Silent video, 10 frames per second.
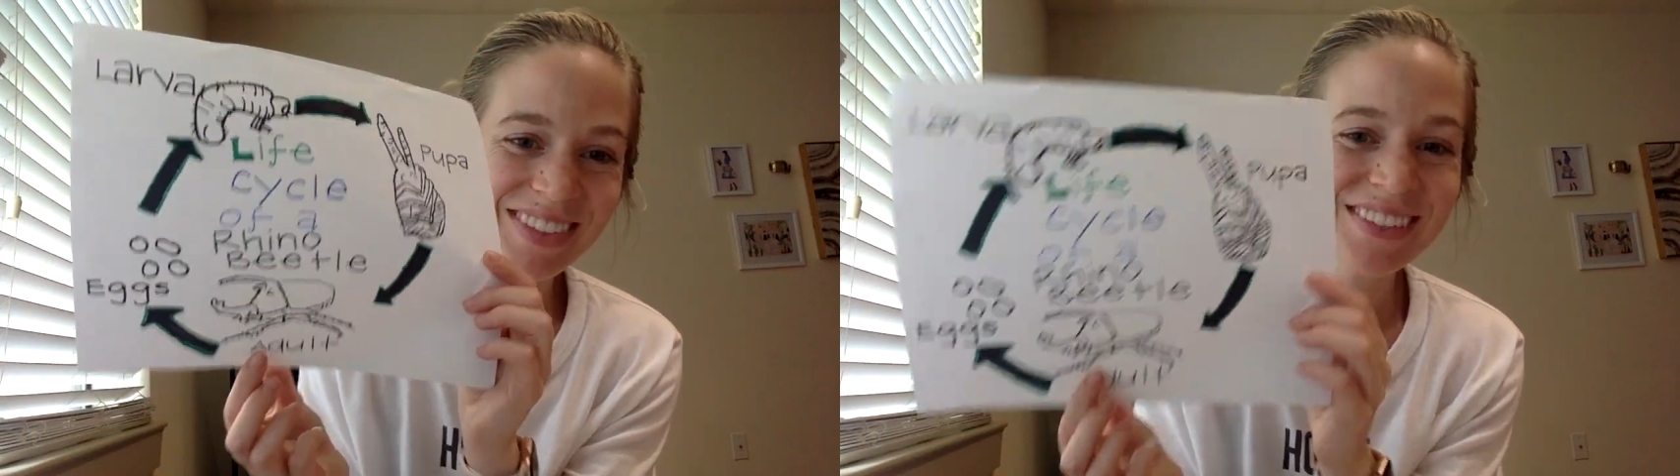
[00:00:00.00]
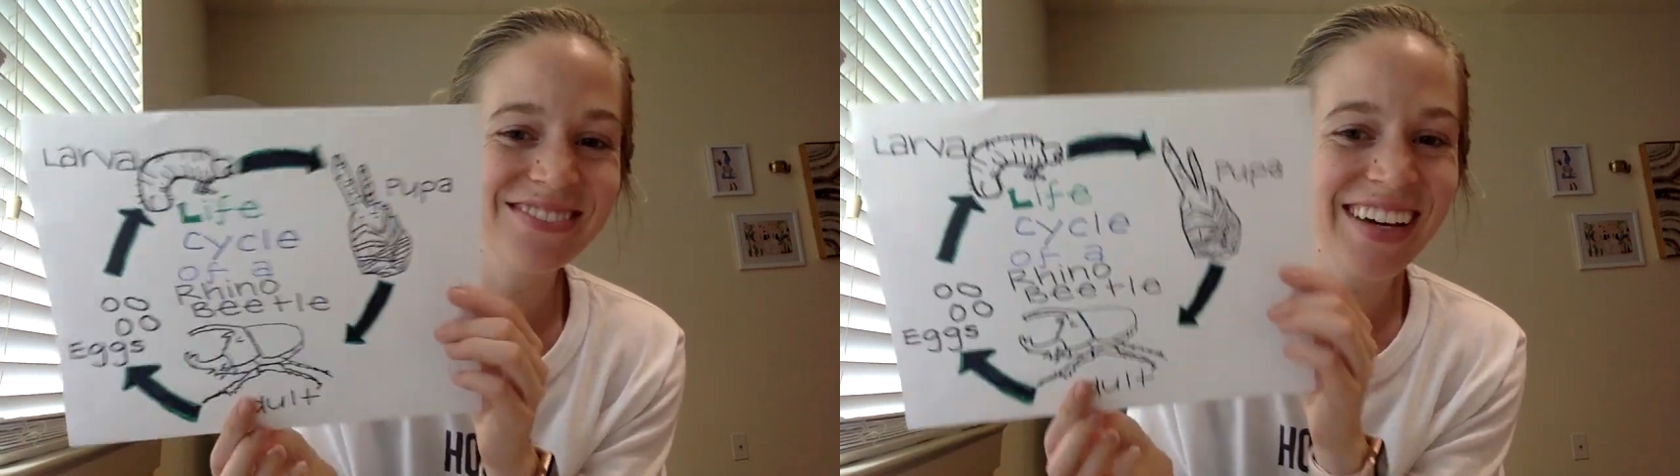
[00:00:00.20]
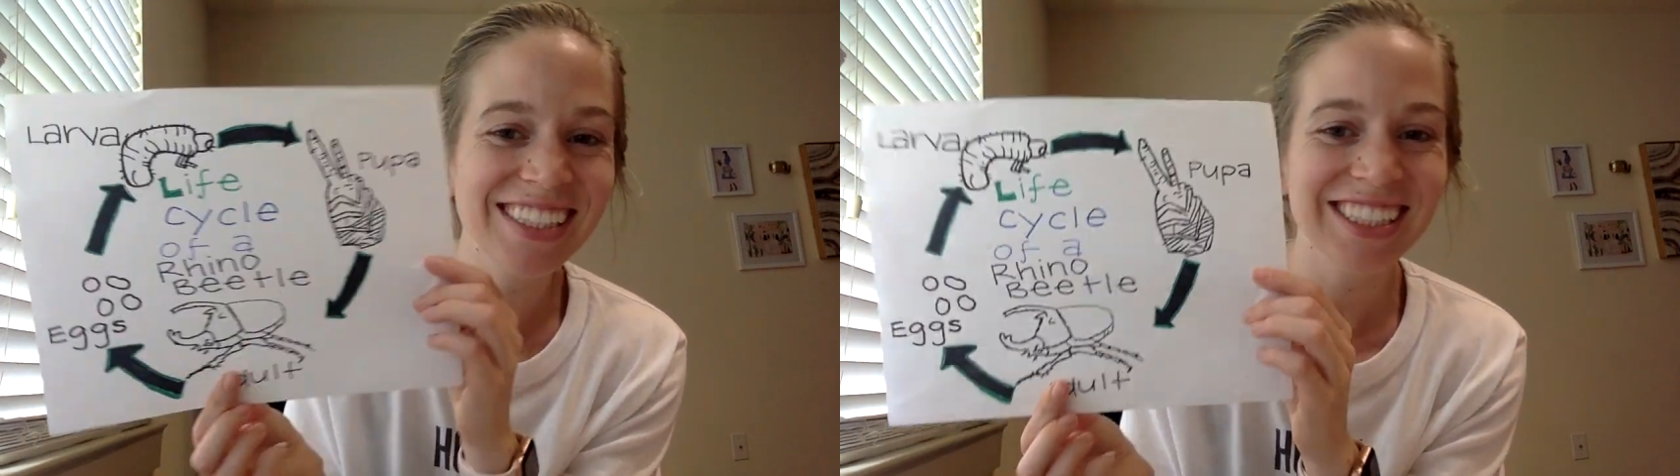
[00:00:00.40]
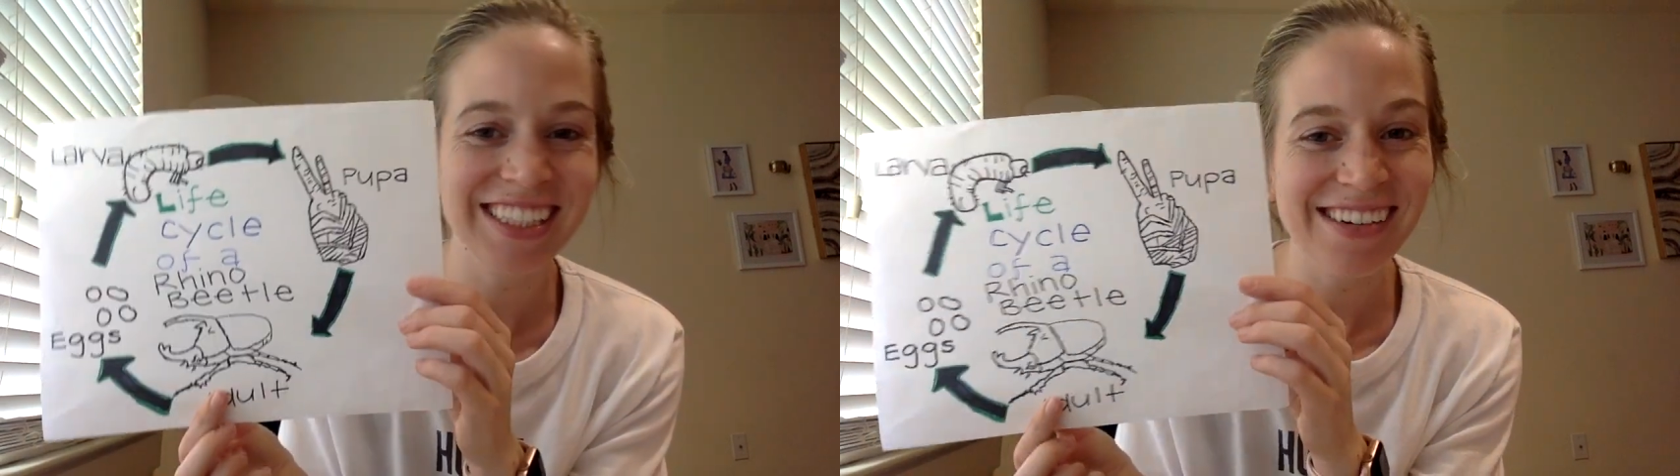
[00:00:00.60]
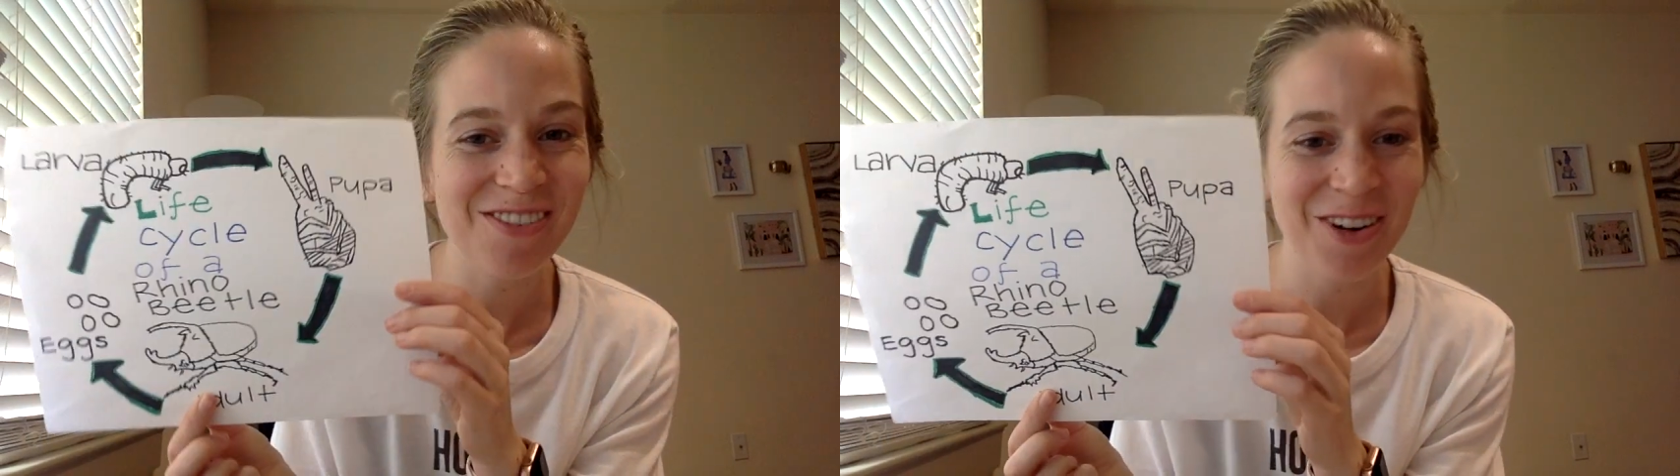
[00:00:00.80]

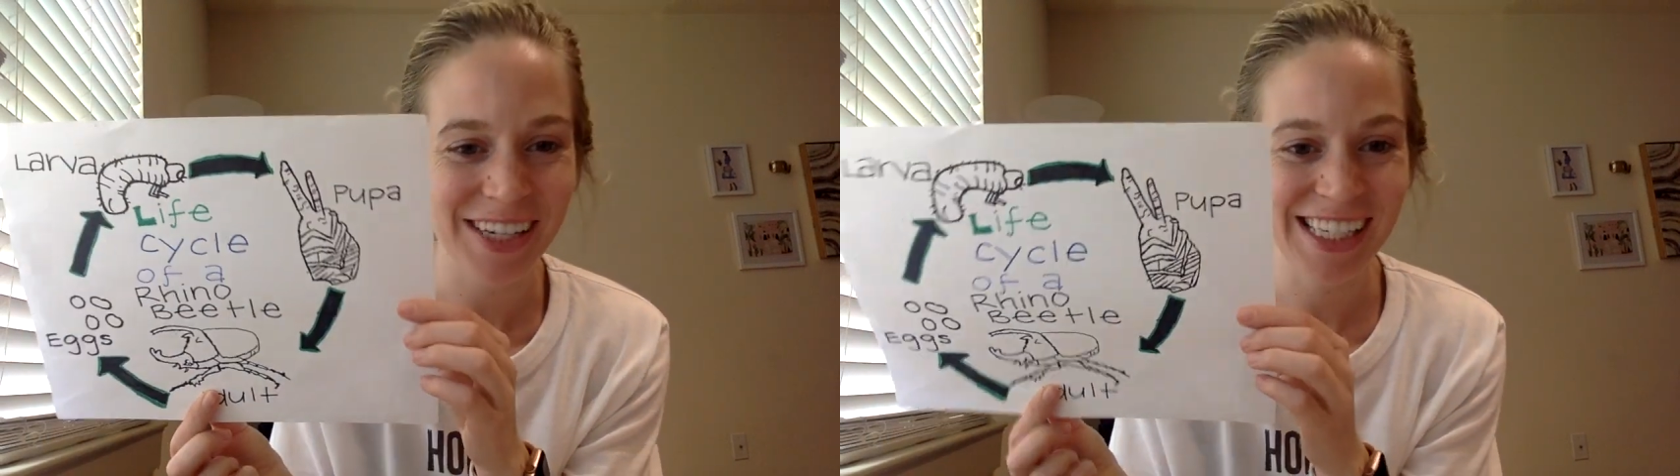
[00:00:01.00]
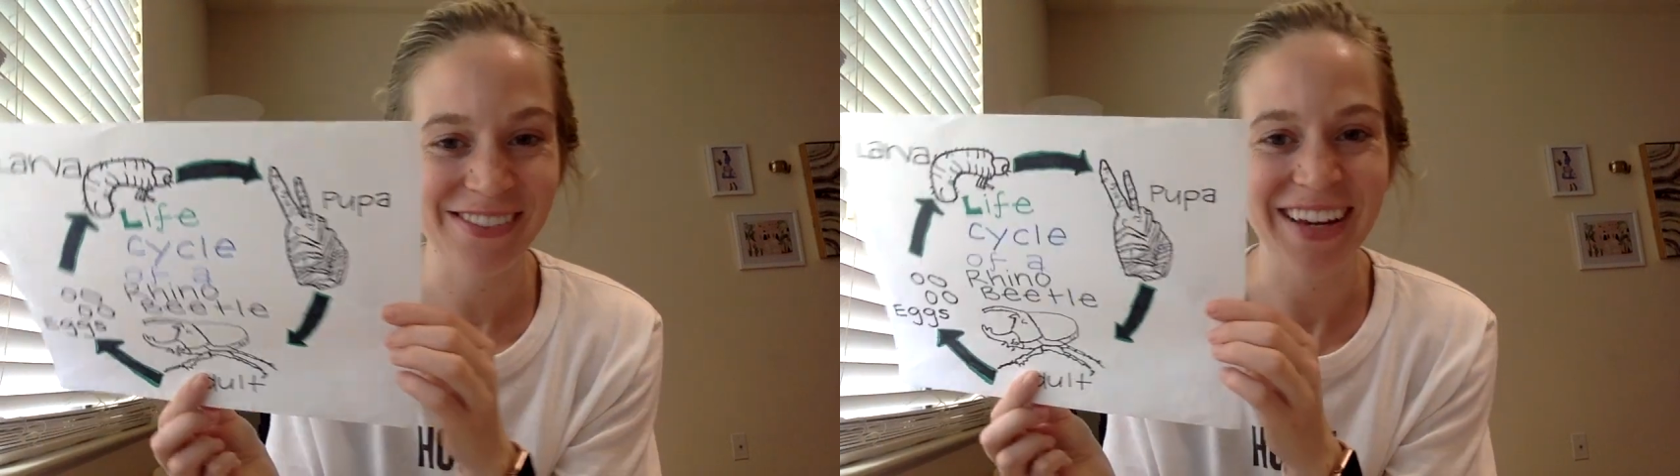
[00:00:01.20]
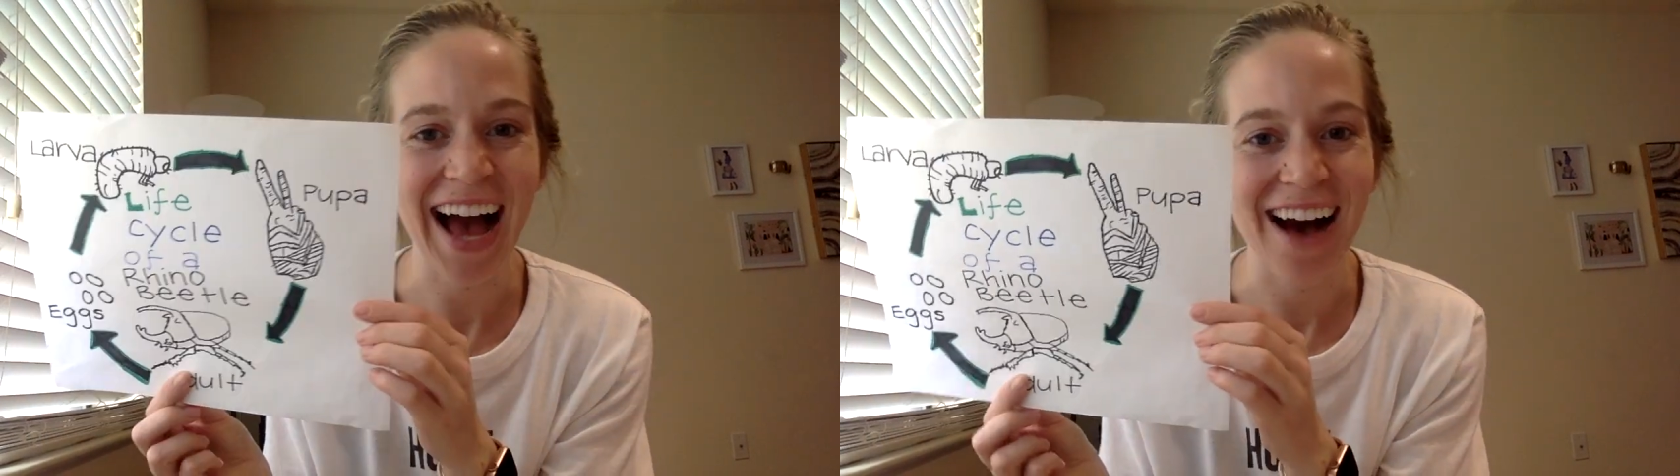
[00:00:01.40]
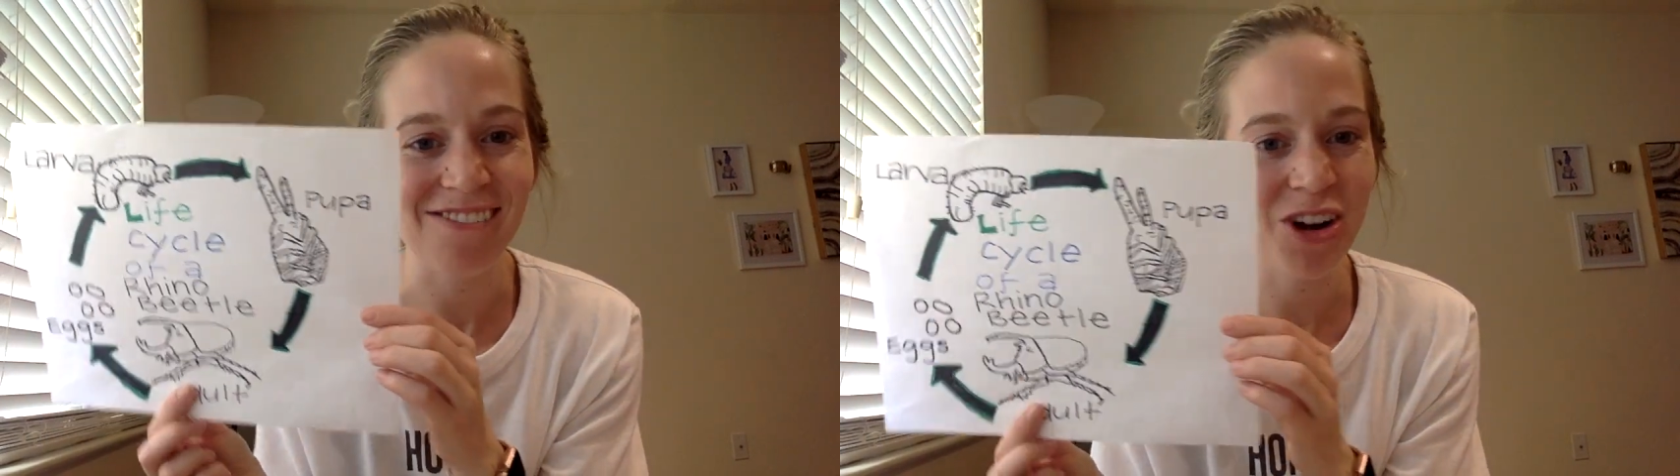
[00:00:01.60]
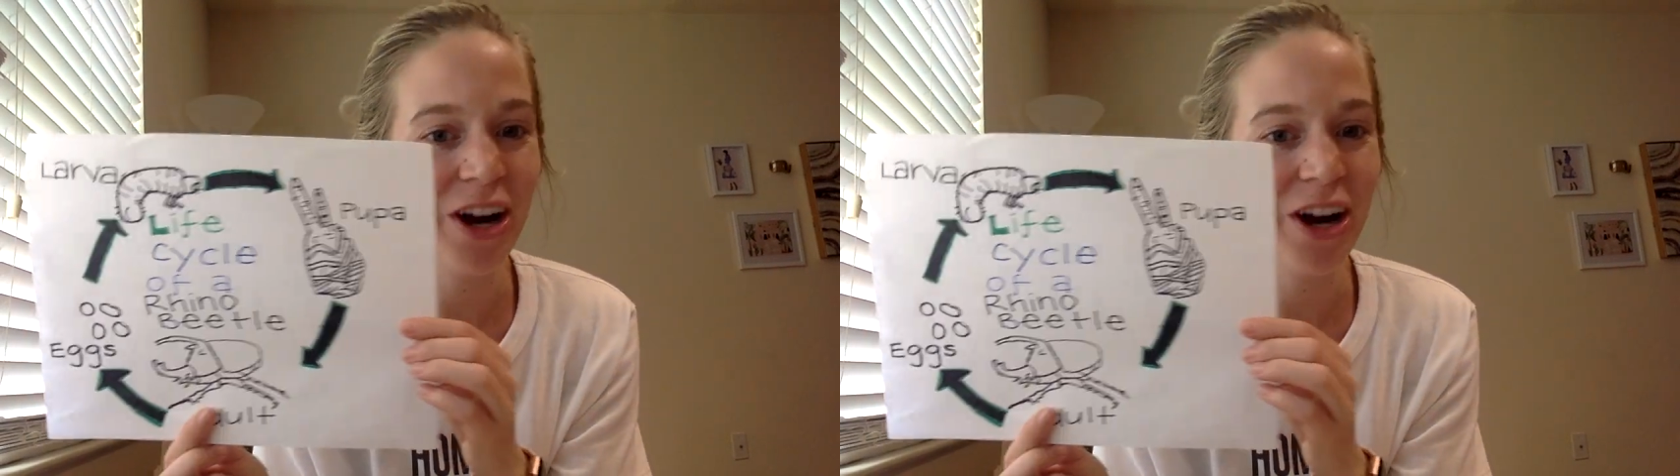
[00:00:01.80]
Eventually, of course, we have our